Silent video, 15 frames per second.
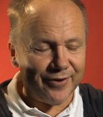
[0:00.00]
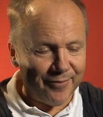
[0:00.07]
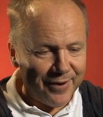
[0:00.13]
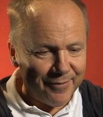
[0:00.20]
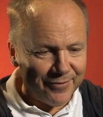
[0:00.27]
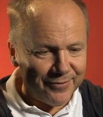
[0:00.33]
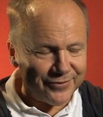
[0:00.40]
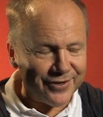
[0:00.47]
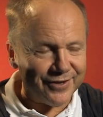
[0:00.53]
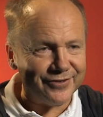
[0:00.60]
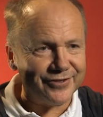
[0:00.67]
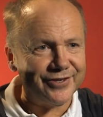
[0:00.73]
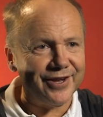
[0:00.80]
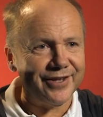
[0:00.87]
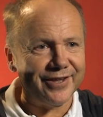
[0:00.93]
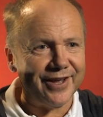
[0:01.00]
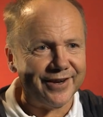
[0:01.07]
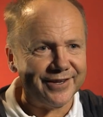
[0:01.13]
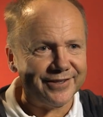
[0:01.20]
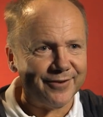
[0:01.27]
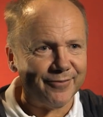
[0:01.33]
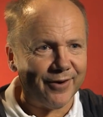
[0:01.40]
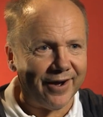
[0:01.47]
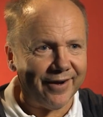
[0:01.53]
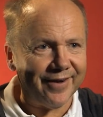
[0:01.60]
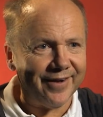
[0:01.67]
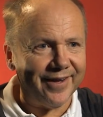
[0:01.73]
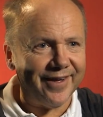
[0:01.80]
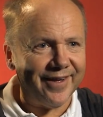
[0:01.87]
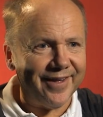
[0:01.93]
I remember him sitting sitting there, and he said, "Wow,
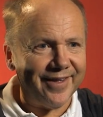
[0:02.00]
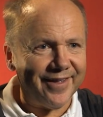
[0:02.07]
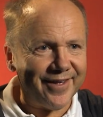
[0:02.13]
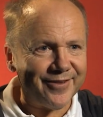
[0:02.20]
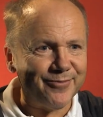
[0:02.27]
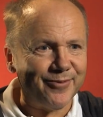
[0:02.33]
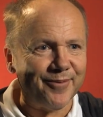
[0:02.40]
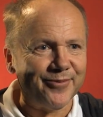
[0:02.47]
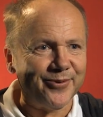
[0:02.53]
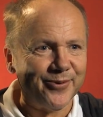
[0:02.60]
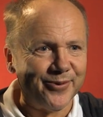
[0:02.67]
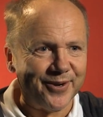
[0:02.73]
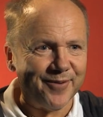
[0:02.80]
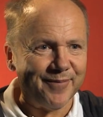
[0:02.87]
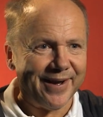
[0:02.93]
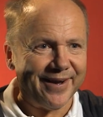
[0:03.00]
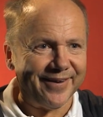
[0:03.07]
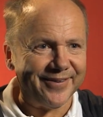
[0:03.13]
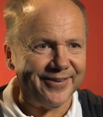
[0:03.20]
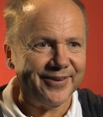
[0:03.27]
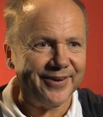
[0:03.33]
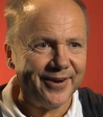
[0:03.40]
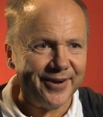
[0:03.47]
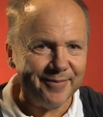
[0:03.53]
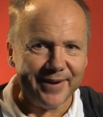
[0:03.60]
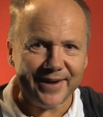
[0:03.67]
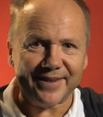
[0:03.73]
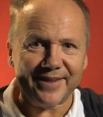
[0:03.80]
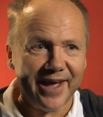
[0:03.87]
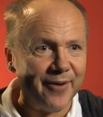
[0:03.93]
that's what I'm talking about." You know what I
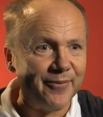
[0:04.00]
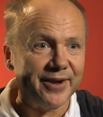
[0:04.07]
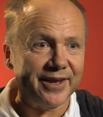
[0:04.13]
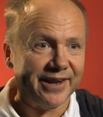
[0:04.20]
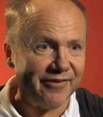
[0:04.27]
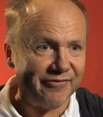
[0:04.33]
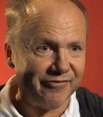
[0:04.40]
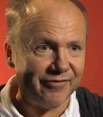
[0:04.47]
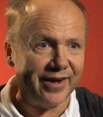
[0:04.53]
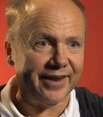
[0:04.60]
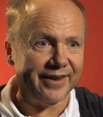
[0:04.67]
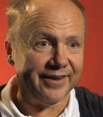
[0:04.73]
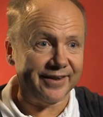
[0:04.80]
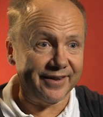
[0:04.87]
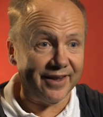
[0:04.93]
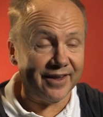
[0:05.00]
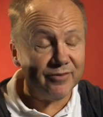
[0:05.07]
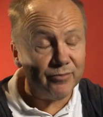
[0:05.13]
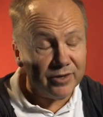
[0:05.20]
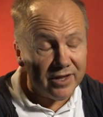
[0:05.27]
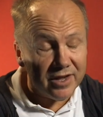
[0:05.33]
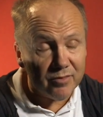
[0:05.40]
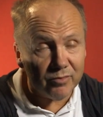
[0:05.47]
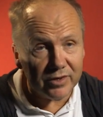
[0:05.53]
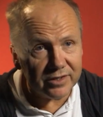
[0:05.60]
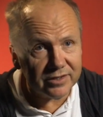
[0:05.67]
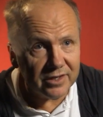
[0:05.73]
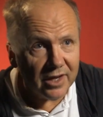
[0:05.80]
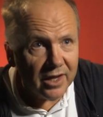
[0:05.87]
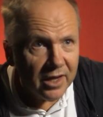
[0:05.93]
mean? Now we can have fun, and we did. We
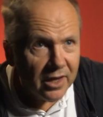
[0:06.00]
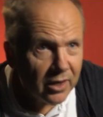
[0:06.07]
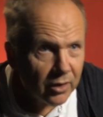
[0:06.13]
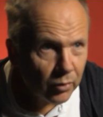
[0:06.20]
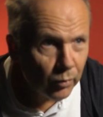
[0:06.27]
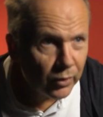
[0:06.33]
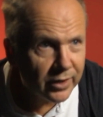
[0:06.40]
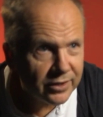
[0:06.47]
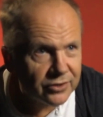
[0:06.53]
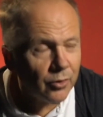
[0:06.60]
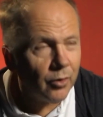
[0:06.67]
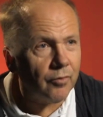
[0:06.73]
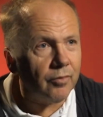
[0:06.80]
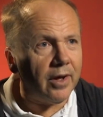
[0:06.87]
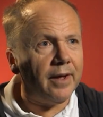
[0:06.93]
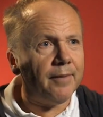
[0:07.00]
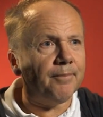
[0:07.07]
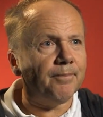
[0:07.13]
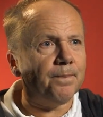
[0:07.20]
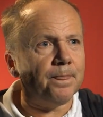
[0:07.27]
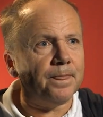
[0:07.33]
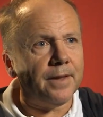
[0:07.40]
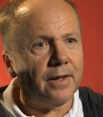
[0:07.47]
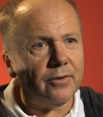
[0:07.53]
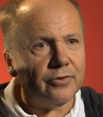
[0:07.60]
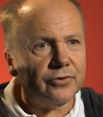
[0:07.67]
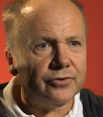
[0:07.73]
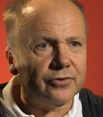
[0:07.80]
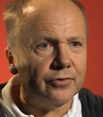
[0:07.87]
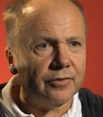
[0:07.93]
we sort of like
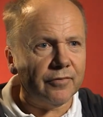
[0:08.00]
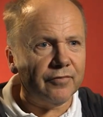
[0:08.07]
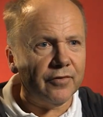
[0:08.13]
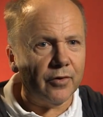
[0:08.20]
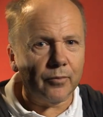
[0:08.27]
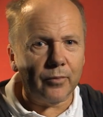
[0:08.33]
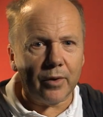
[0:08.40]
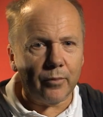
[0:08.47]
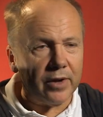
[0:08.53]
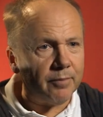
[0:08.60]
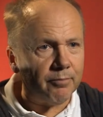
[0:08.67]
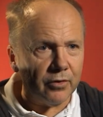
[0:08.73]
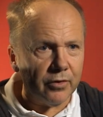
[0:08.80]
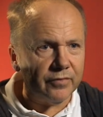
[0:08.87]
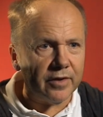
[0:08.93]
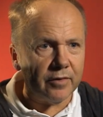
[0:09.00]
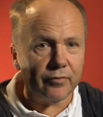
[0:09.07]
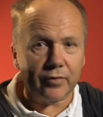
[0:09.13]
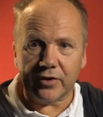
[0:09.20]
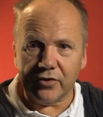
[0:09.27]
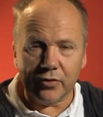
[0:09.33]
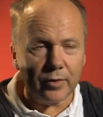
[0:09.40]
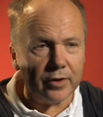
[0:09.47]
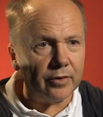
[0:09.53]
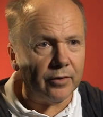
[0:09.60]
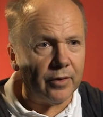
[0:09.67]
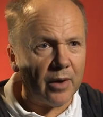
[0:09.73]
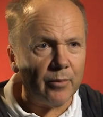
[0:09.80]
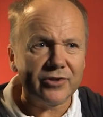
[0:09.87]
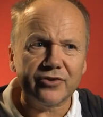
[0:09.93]
took the film where we had moved everything, knew we were
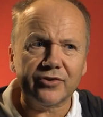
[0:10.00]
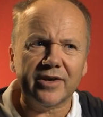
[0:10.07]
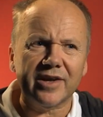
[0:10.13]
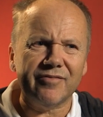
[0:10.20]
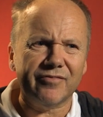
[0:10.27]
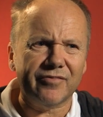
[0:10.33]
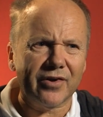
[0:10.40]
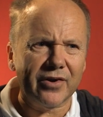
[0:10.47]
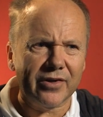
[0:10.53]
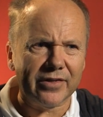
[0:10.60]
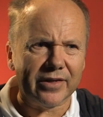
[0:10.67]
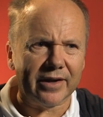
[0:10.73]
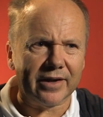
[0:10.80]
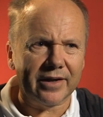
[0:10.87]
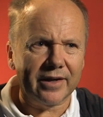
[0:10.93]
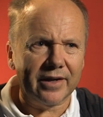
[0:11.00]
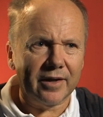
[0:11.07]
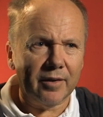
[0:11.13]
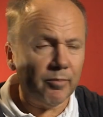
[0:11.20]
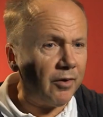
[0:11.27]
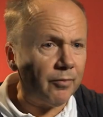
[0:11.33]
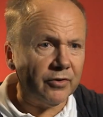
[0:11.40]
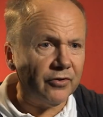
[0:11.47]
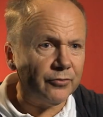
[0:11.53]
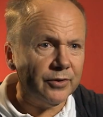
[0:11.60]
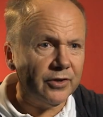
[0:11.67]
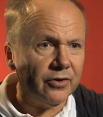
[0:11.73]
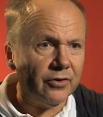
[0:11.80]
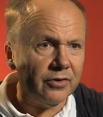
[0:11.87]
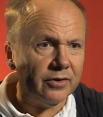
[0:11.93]
going, and we took it in further, but because we
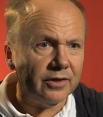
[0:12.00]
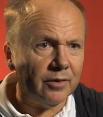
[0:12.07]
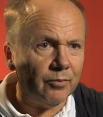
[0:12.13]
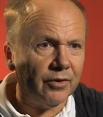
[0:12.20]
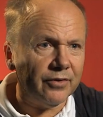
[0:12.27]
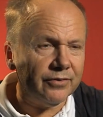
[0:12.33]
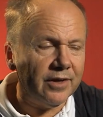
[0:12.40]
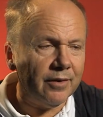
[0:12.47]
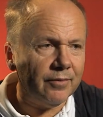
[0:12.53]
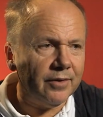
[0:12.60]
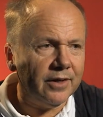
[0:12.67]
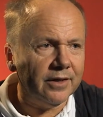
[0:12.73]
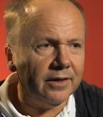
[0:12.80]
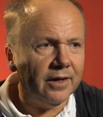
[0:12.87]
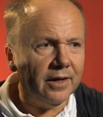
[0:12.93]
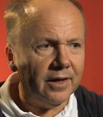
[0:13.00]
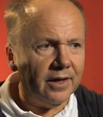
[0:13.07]
could, and it was no and.